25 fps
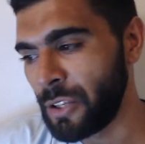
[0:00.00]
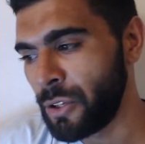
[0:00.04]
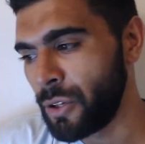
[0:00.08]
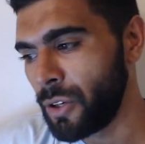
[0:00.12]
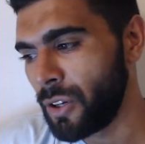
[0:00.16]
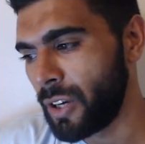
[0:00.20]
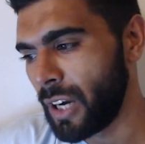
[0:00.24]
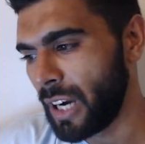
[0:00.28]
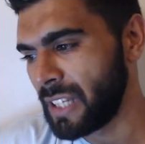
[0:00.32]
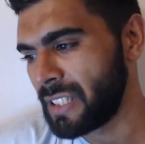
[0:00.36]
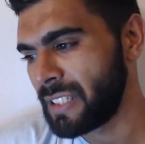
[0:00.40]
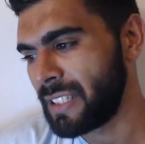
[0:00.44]

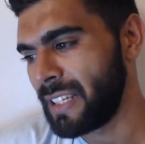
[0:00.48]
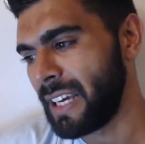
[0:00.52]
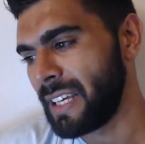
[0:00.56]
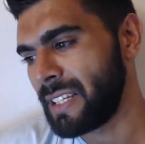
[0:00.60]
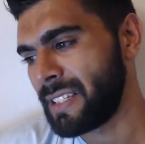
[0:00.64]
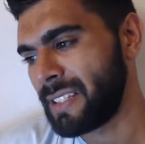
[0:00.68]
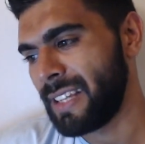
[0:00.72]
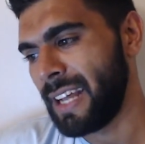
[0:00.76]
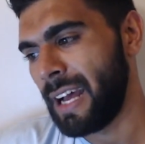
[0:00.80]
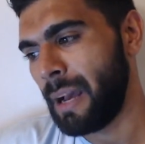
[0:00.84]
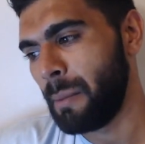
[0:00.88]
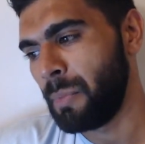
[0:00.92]
guys
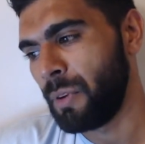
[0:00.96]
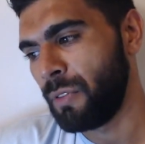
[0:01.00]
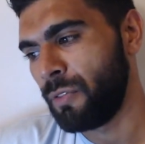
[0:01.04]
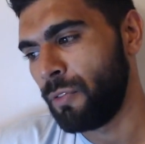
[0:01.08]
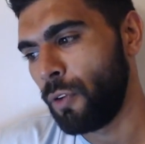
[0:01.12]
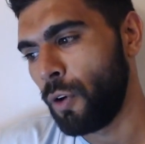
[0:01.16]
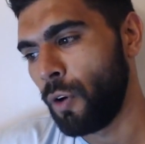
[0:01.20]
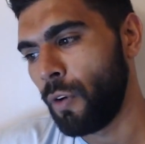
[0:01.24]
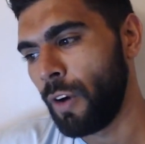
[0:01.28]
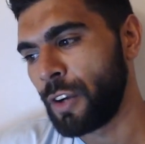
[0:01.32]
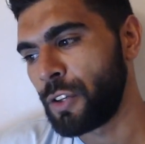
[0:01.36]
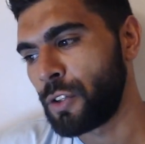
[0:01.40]
guess that
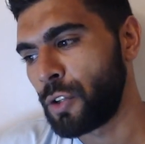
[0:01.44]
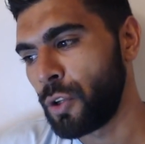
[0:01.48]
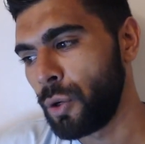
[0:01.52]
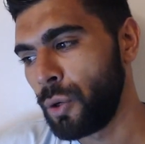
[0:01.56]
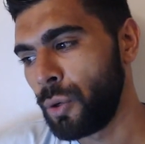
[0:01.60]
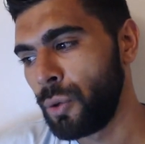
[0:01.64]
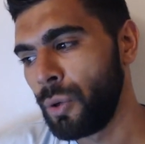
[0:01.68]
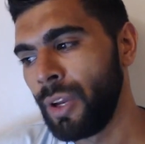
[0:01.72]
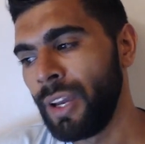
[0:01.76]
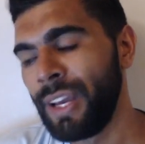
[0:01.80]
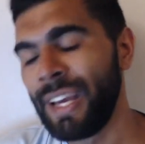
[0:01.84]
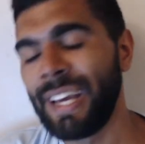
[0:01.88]
before I
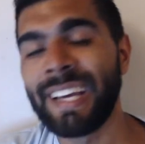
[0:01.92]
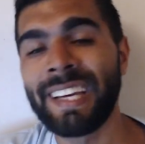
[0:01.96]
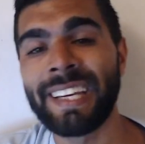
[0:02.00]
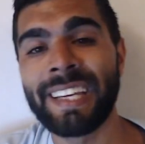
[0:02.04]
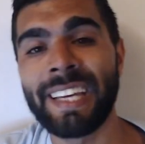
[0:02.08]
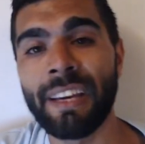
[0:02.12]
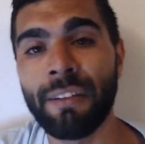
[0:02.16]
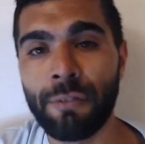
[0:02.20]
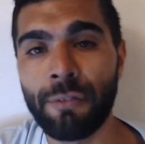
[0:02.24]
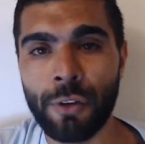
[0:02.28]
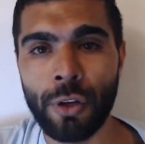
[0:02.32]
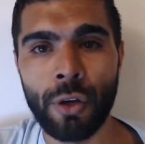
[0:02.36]
do
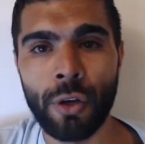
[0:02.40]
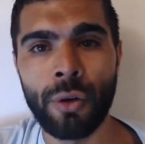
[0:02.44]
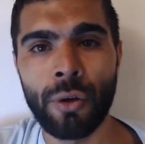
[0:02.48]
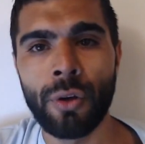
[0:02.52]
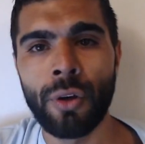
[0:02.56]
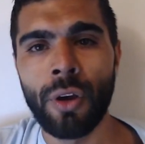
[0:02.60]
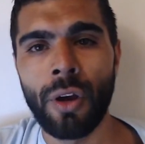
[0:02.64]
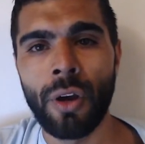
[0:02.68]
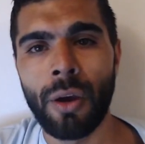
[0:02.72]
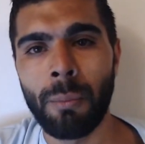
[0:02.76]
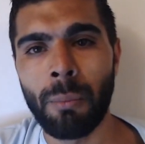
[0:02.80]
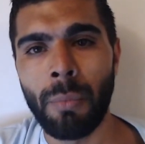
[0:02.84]
give you
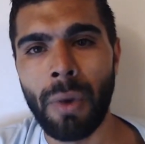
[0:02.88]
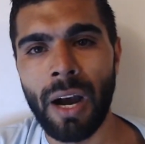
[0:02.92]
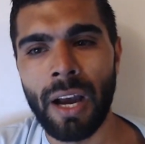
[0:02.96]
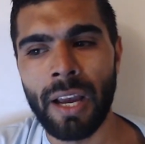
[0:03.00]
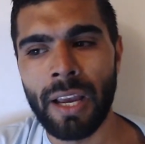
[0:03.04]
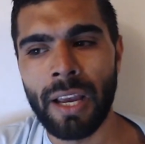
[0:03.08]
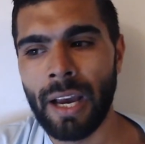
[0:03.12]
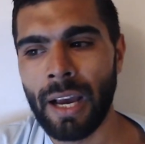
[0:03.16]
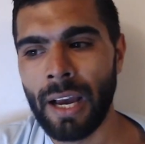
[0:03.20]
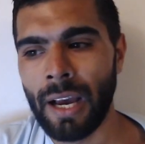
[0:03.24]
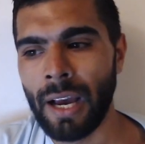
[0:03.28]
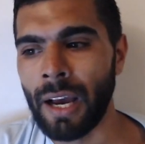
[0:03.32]

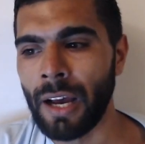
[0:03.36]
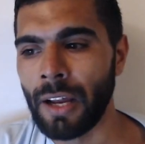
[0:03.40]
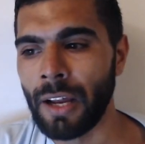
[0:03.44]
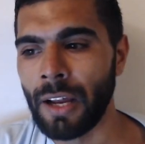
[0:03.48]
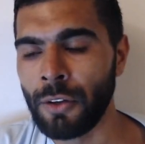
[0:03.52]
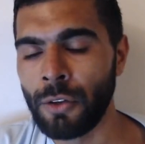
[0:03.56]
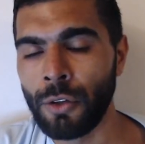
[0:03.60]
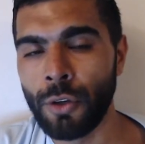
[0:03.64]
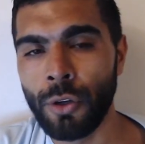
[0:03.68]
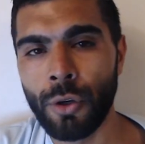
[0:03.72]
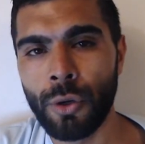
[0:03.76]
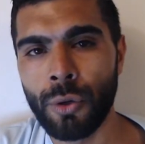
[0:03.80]
my
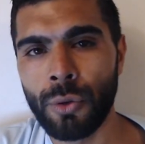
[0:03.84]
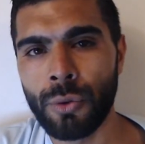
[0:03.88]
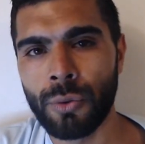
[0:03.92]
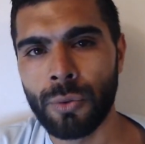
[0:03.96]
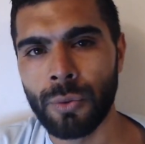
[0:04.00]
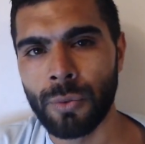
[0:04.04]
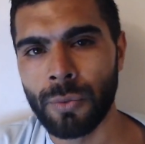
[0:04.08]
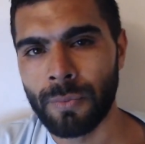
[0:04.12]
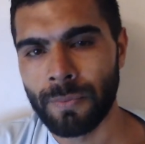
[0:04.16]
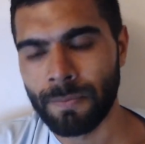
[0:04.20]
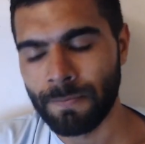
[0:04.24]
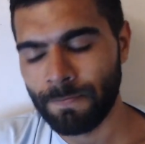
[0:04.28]
new
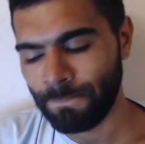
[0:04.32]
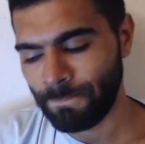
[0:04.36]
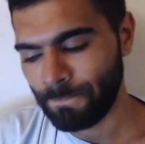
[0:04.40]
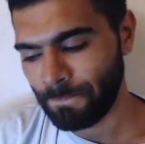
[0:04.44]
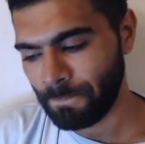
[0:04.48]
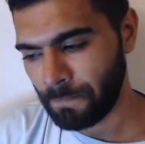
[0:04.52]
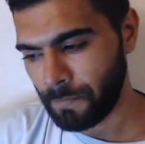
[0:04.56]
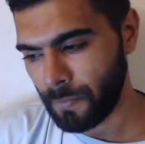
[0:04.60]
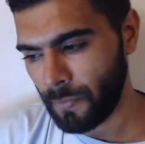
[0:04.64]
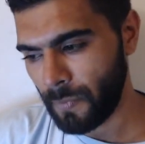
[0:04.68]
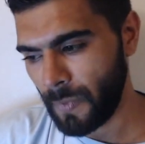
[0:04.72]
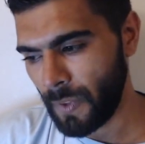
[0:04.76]

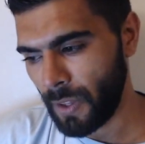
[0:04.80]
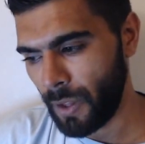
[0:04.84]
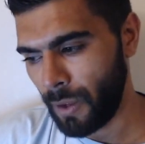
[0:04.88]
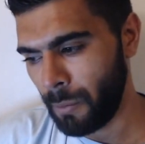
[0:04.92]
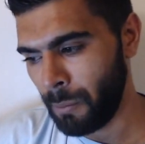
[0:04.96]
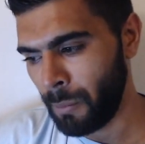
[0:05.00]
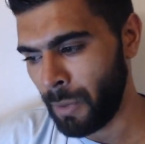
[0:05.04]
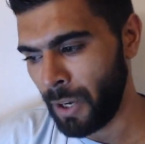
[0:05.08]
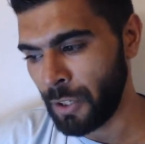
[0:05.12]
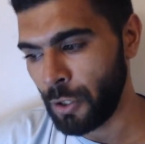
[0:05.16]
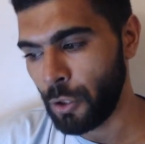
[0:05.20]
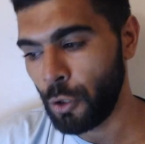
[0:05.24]

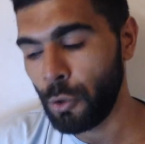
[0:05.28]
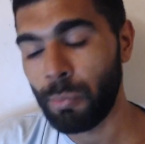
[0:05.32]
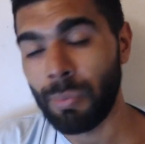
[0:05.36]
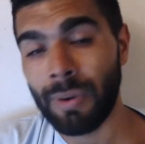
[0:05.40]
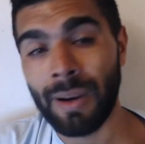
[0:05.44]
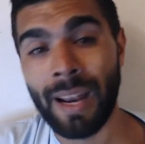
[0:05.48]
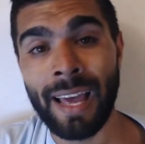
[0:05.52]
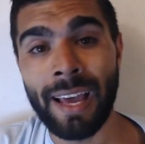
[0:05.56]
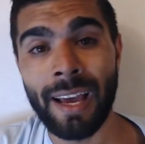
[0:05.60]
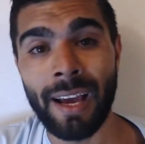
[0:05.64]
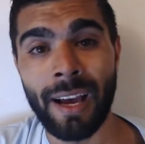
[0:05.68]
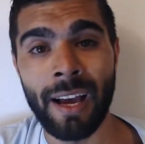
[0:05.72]

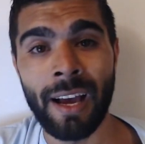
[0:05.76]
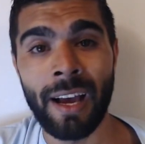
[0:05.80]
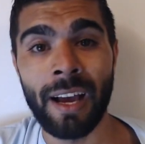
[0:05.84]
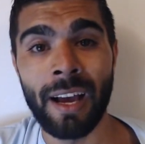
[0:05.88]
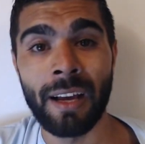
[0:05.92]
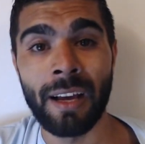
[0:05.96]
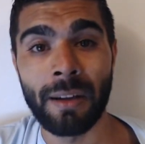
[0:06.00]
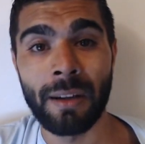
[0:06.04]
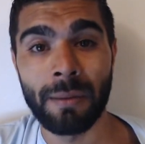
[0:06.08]
lineup.